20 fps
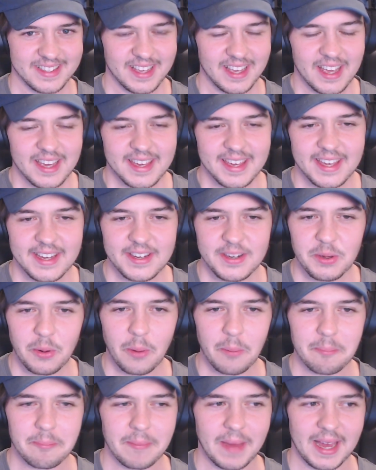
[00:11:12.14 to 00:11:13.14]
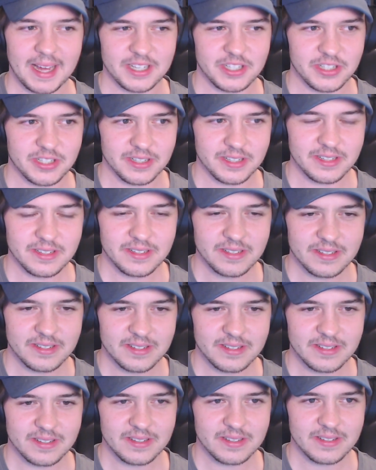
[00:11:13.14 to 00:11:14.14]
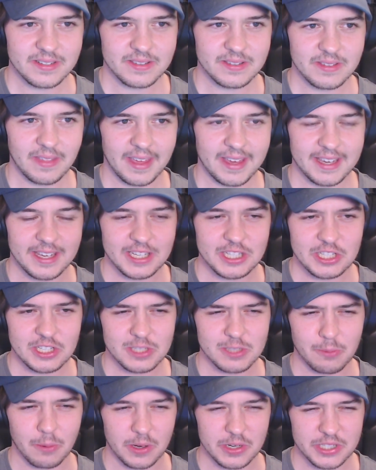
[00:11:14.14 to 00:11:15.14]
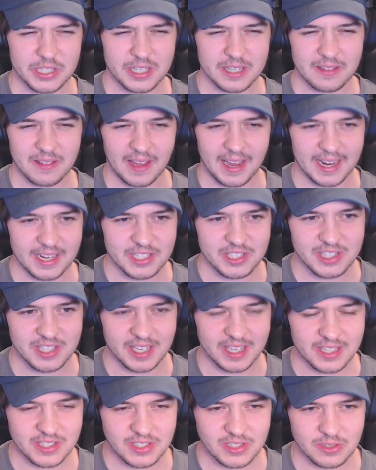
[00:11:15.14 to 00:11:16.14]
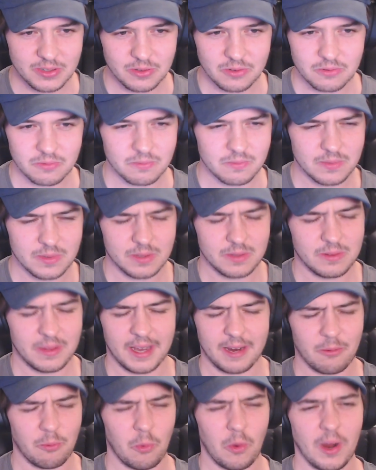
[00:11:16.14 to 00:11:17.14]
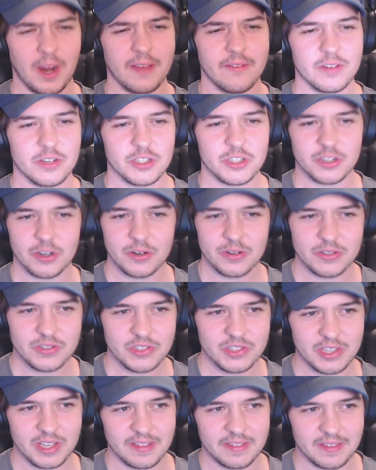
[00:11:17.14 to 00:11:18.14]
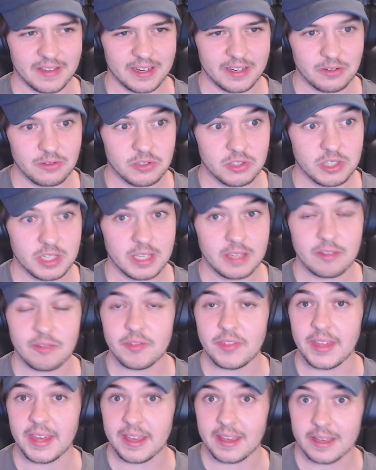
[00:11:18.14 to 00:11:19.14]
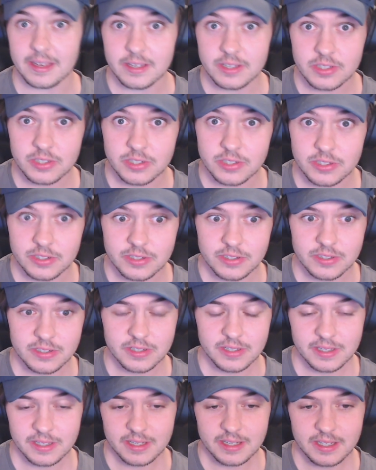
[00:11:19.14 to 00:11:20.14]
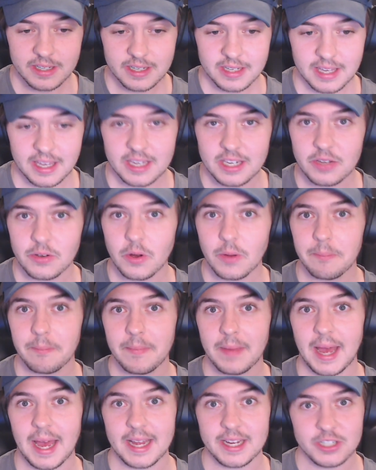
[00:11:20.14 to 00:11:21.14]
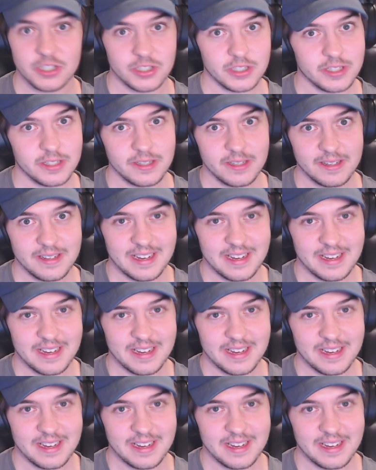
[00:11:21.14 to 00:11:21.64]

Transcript: Can you imagine, like, you're just watching, like, seasonal, like, whatever shows, and then you see this? Can you imagine?